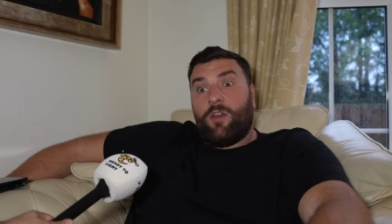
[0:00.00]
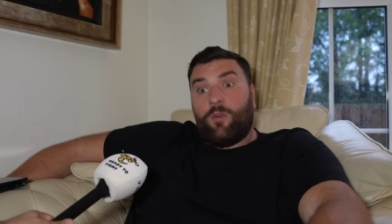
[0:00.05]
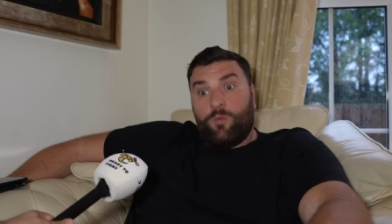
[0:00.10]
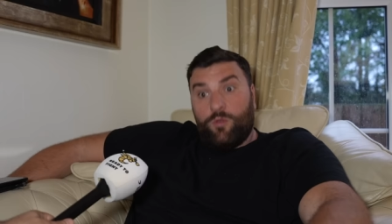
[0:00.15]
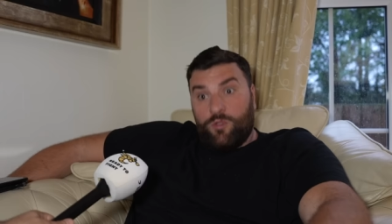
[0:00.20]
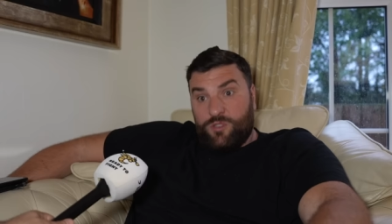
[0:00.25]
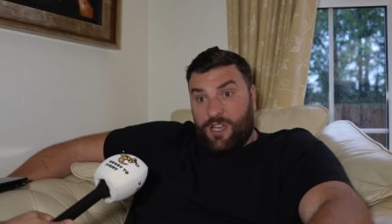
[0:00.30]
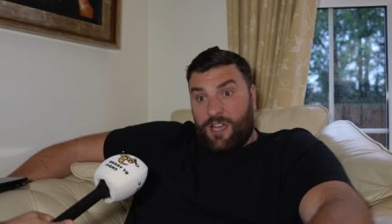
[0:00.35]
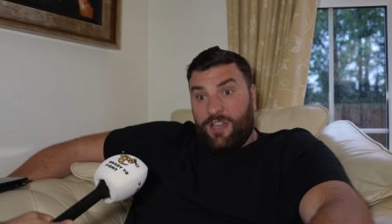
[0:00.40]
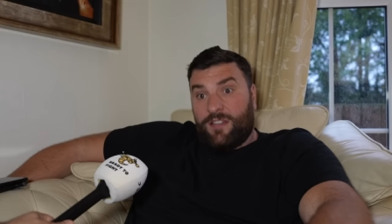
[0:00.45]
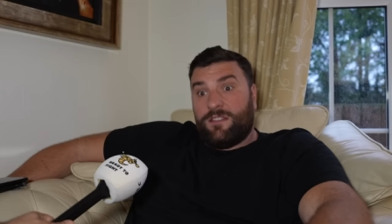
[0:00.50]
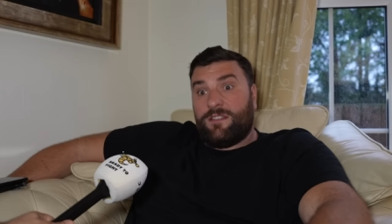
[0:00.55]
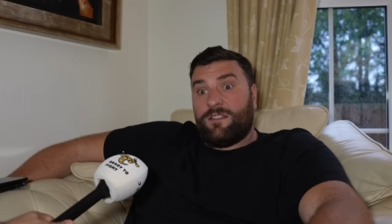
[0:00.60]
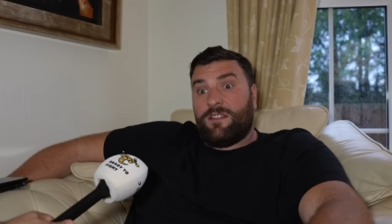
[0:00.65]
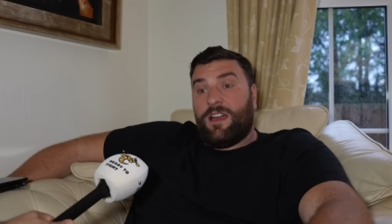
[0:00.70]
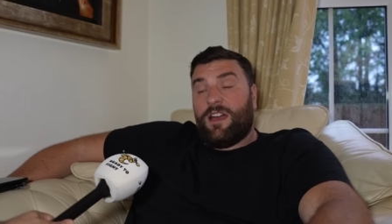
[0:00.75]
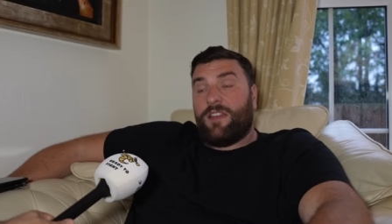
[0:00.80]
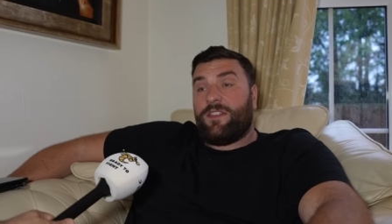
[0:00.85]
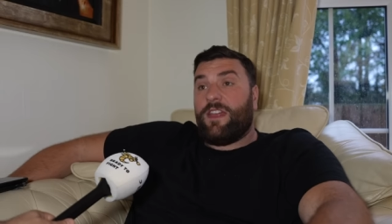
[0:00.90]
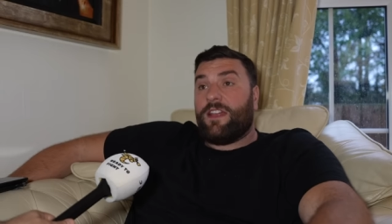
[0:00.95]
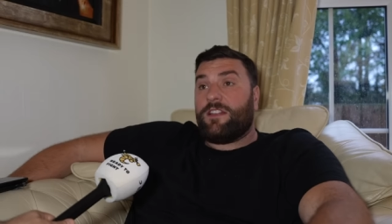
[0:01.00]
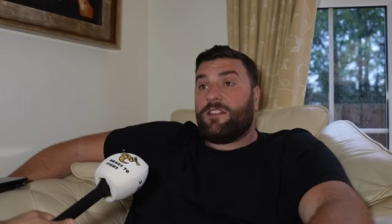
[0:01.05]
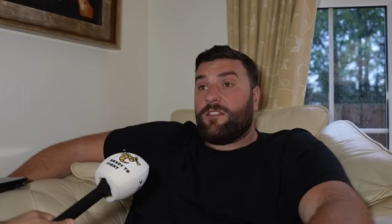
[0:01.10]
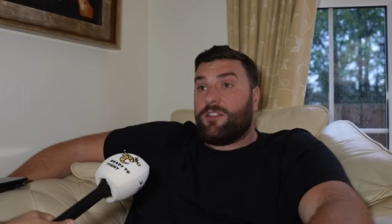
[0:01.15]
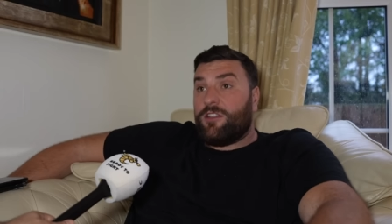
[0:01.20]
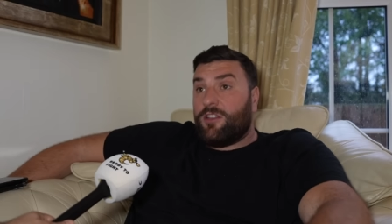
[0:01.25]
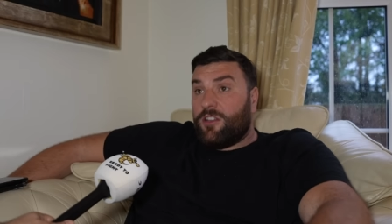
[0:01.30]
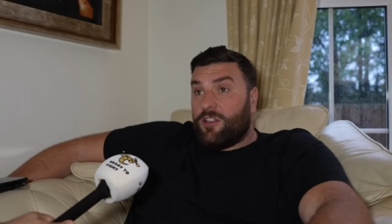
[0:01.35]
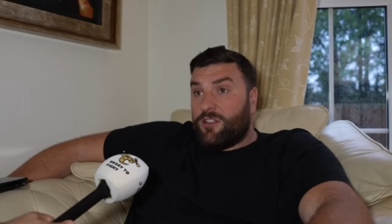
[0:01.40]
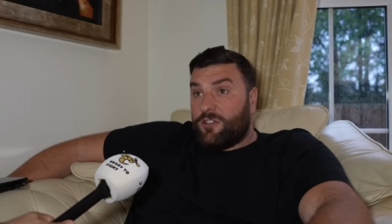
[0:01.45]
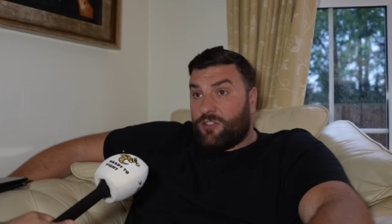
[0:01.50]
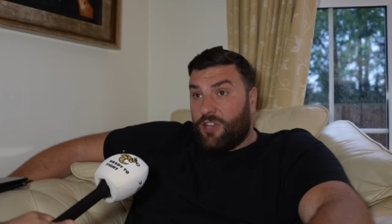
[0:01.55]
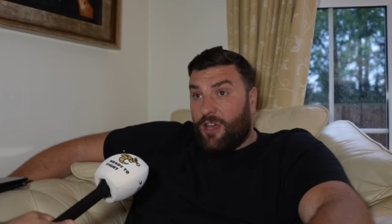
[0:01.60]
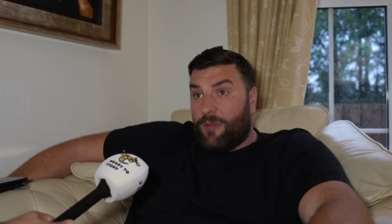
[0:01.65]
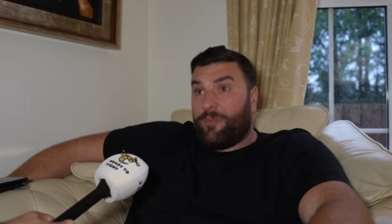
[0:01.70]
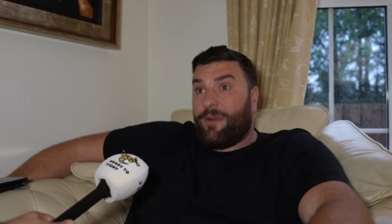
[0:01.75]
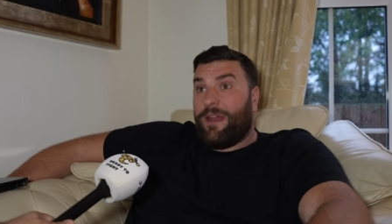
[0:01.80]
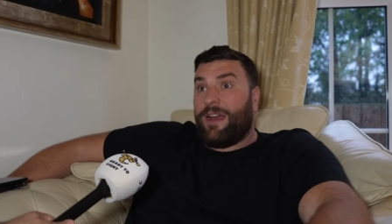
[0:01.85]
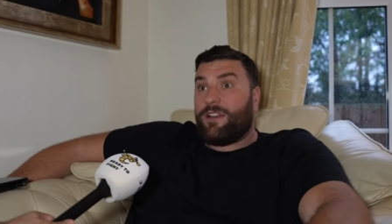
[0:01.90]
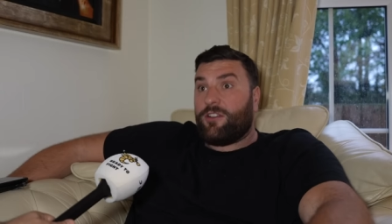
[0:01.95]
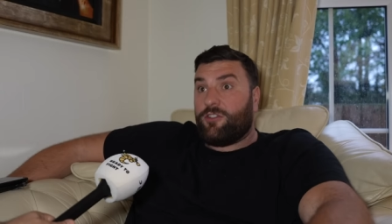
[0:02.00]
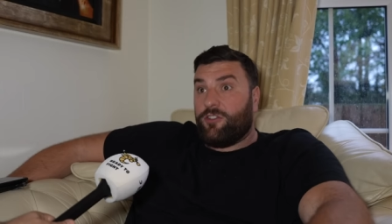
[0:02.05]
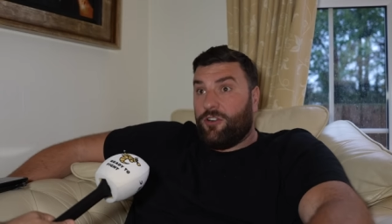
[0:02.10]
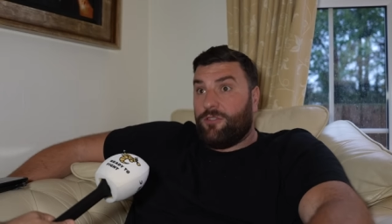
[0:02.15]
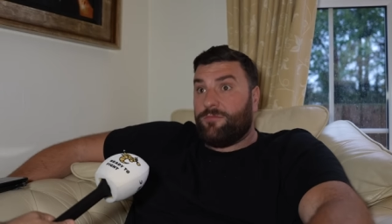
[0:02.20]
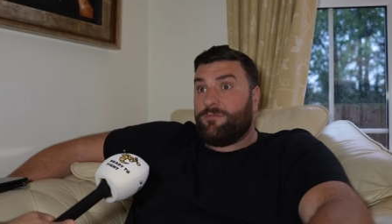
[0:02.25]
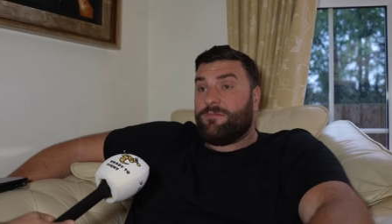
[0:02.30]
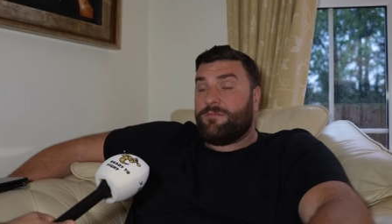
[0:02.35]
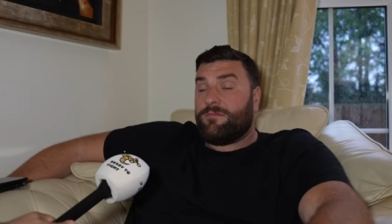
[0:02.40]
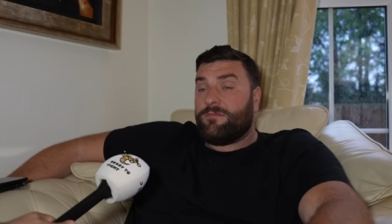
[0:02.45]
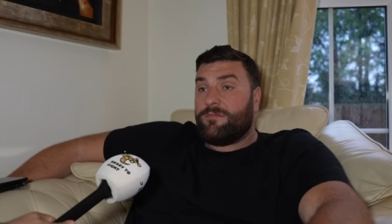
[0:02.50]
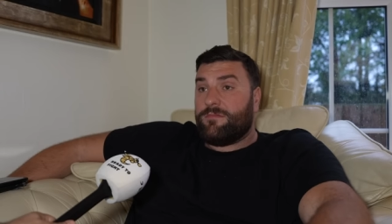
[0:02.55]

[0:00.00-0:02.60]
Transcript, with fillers: was on, and then Top Rank come